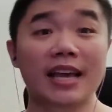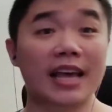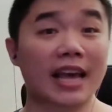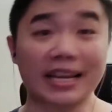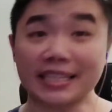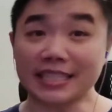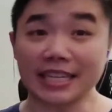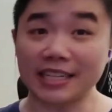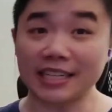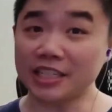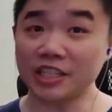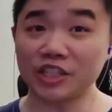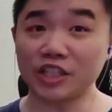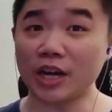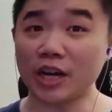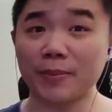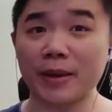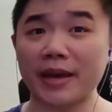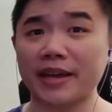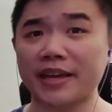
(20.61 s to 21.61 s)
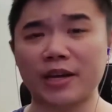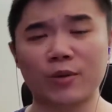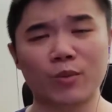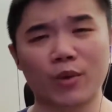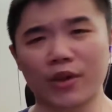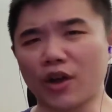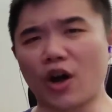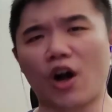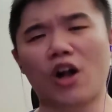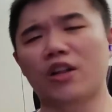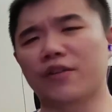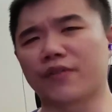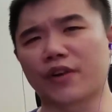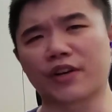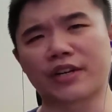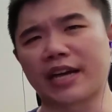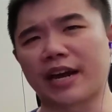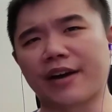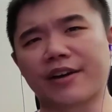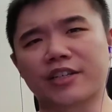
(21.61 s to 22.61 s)
Excited to check back in with all of our
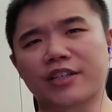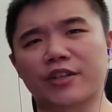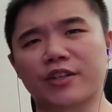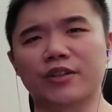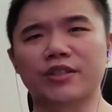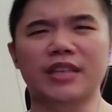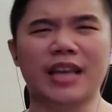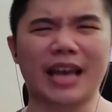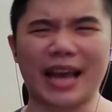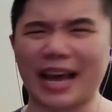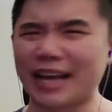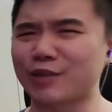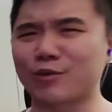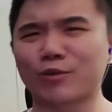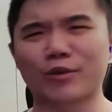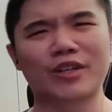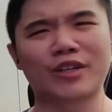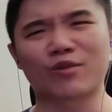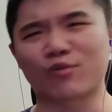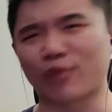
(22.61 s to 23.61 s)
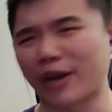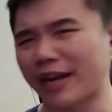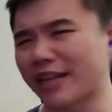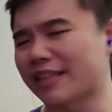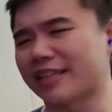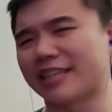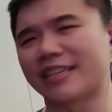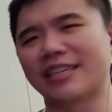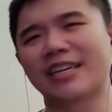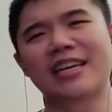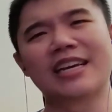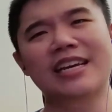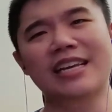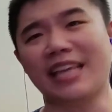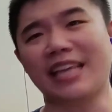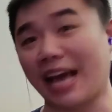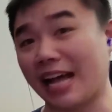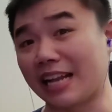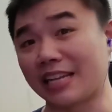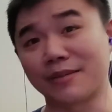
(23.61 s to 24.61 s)
characters Ezran, Rayla,
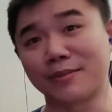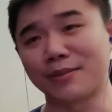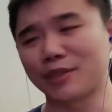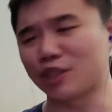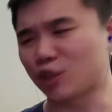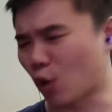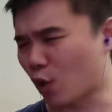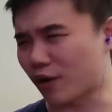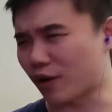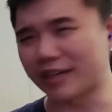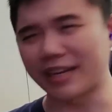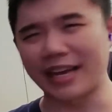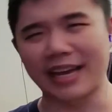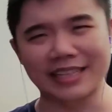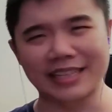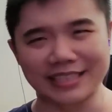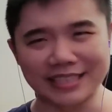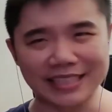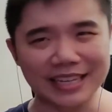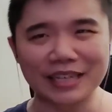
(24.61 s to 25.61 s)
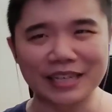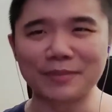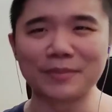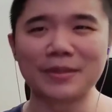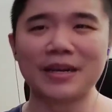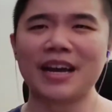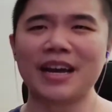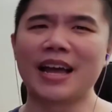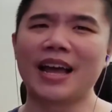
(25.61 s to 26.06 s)
Callum, Soren, and Zym.